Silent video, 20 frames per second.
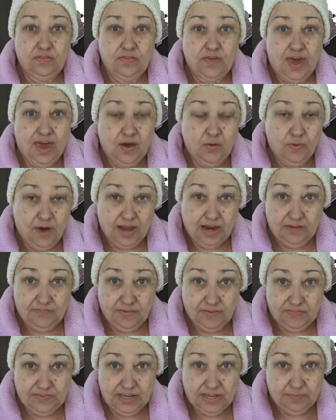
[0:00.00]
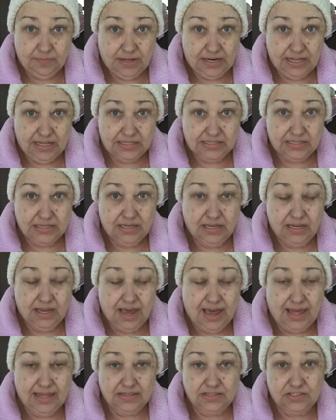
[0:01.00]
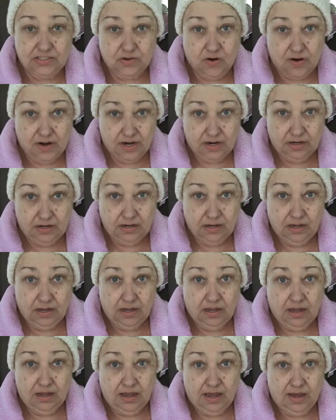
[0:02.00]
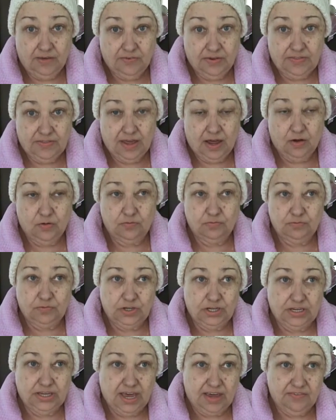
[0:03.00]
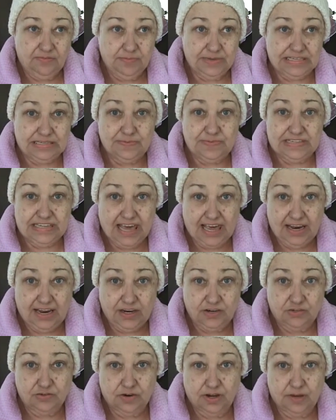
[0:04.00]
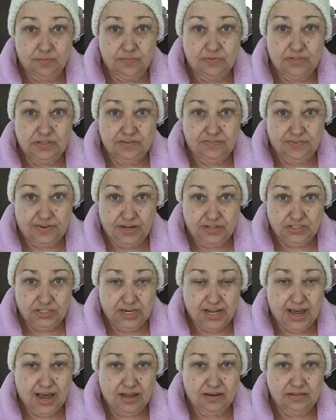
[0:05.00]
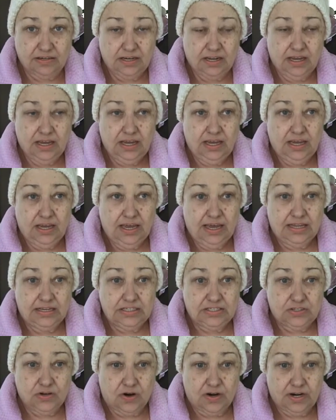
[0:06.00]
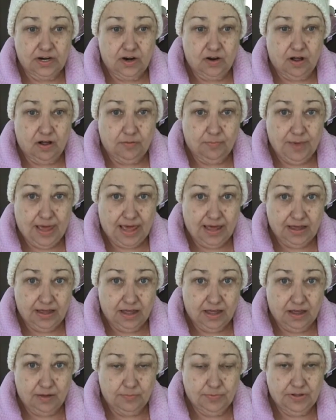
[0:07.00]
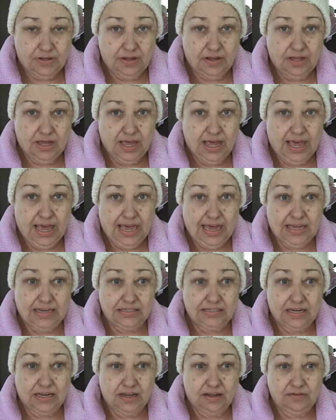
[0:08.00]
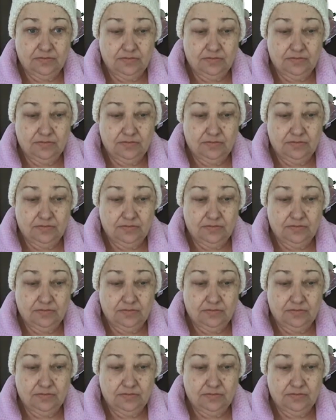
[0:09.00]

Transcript: They waited 15 minutes and started everything. Oh, he gave me some saline drip to flush it out and started it all back up and